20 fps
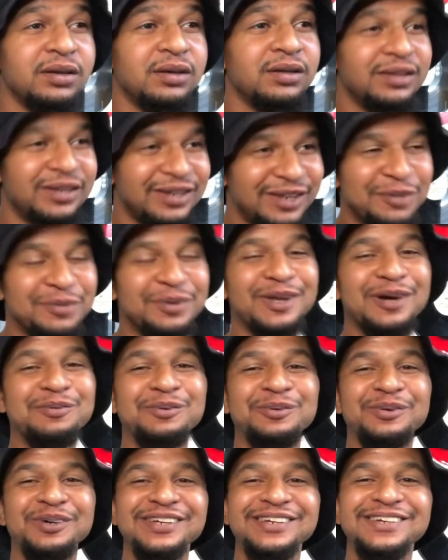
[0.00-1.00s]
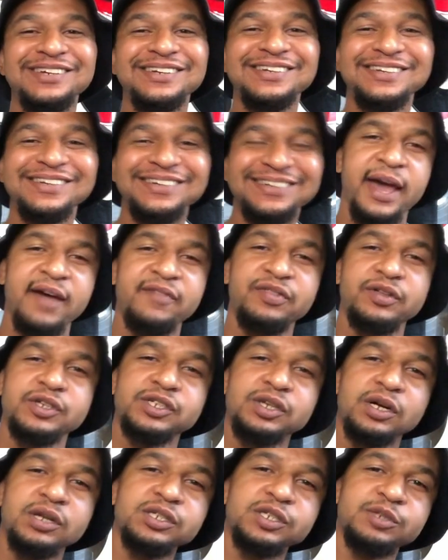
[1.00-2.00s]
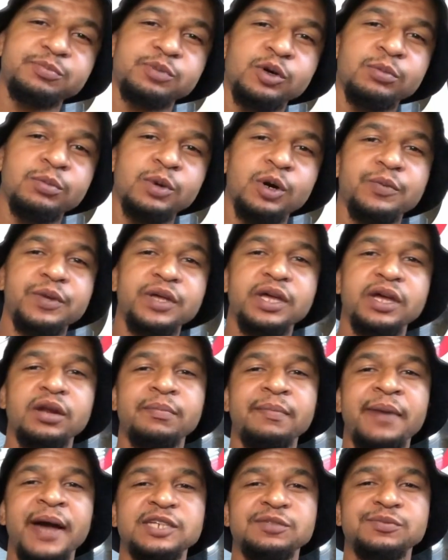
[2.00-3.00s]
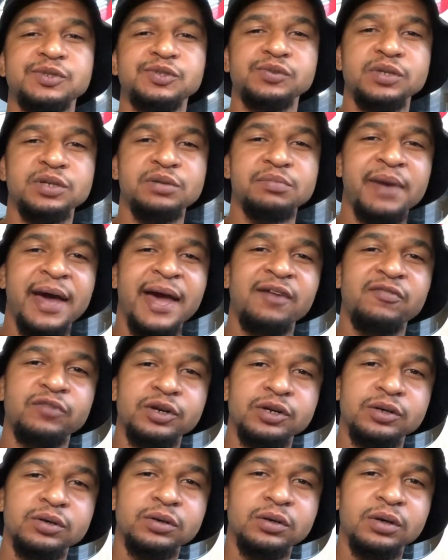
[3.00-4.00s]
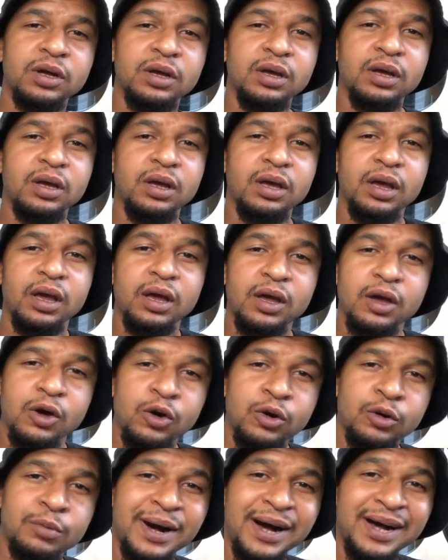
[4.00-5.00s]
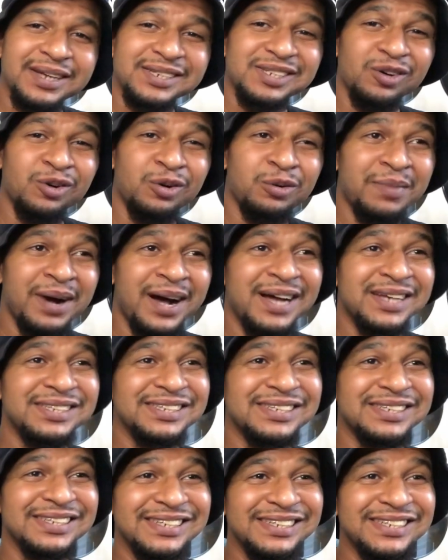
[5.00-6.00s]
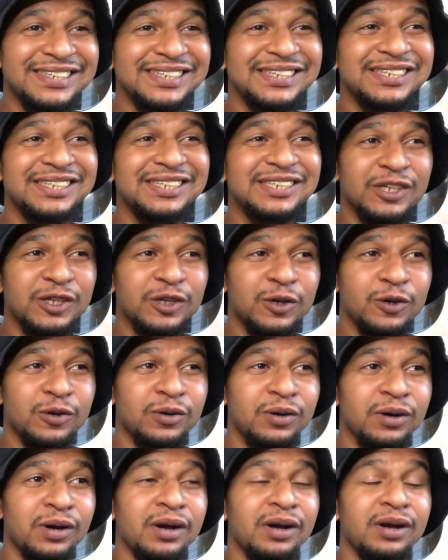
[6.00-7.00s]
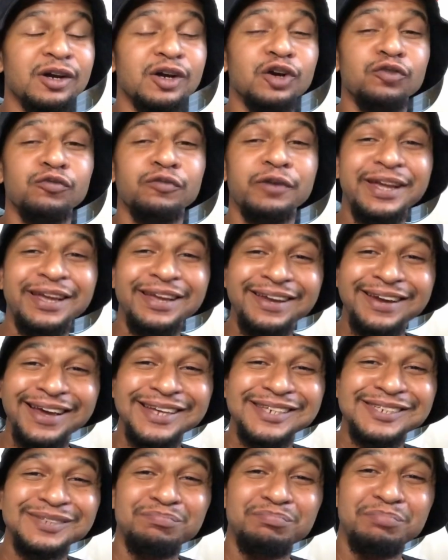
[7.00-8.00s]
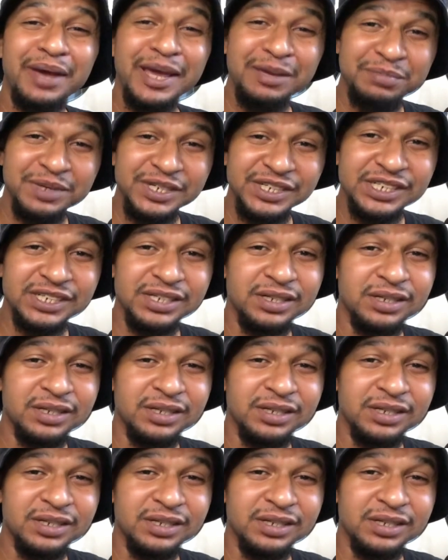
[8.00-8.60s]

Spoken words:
in the WWE. After Charlotte's promo, we get a match between Matt Riddle and Omos. Omos is still green as baby